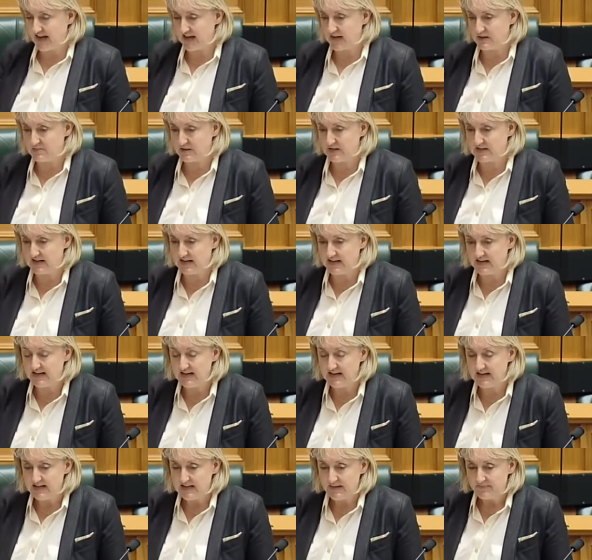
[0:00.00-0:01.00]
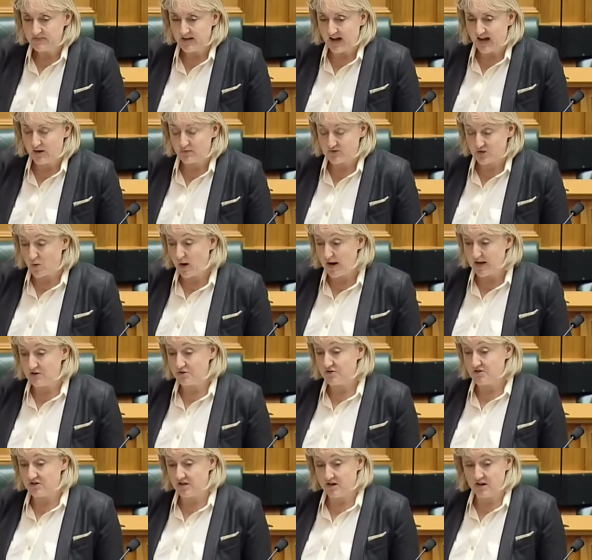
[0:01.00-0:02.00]
Committee was quite
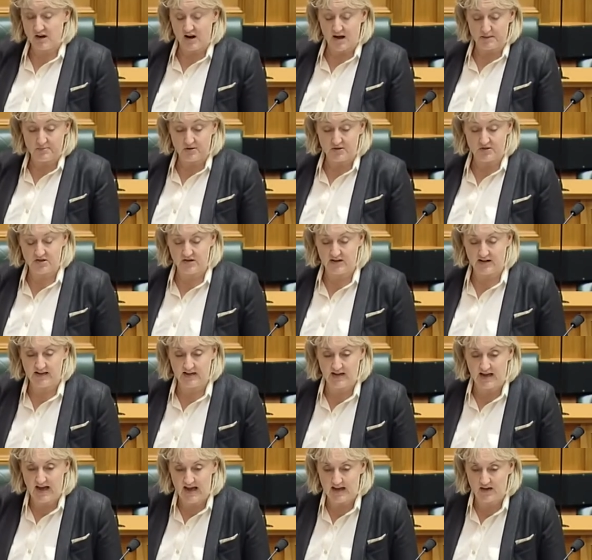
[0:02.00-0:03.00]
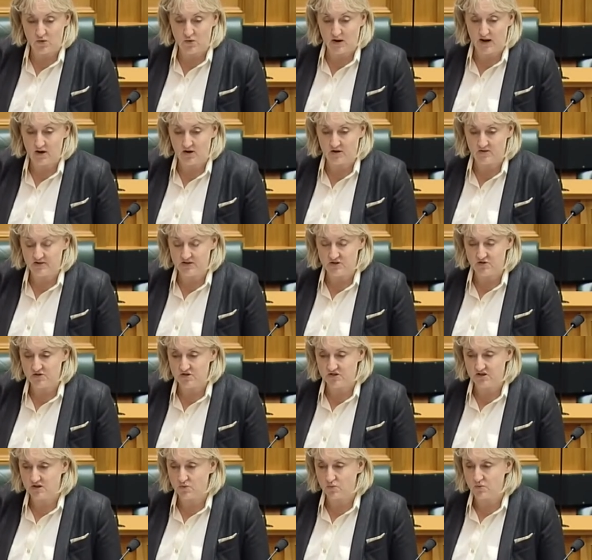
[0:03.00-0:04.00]
interested in, and I personally had quite a lot of
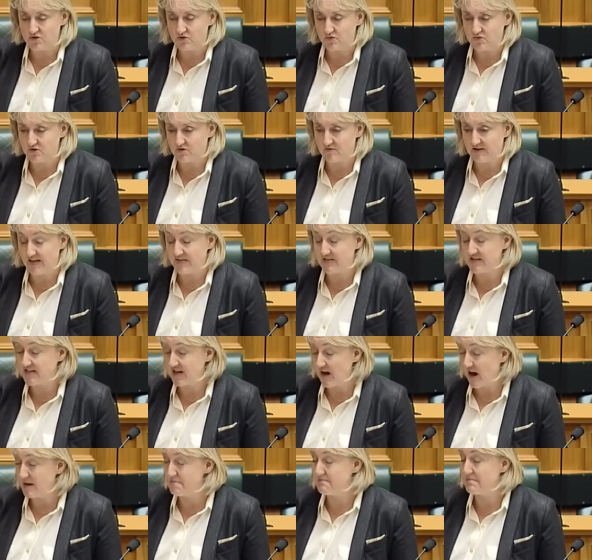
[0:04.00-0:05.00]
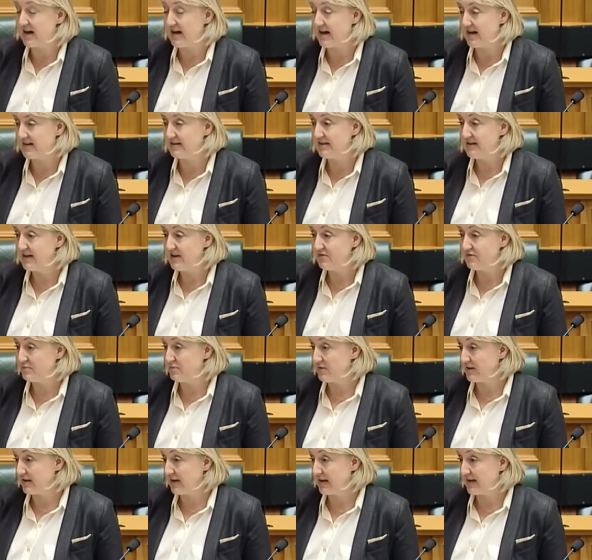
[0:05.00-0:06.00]
interest in, which was around the time bar for
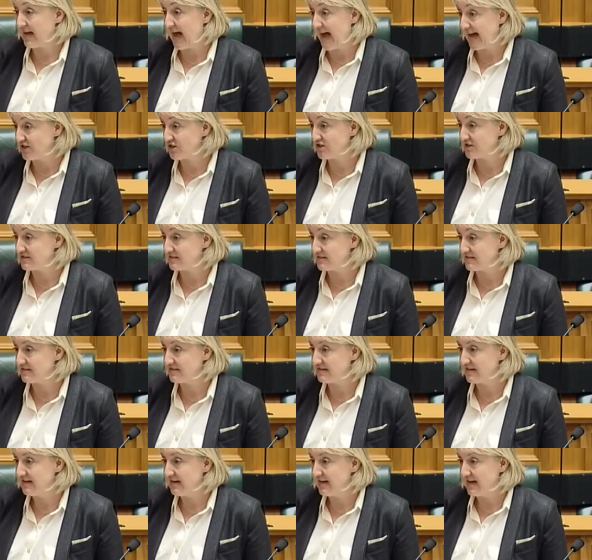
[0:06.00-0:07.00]
bringing actions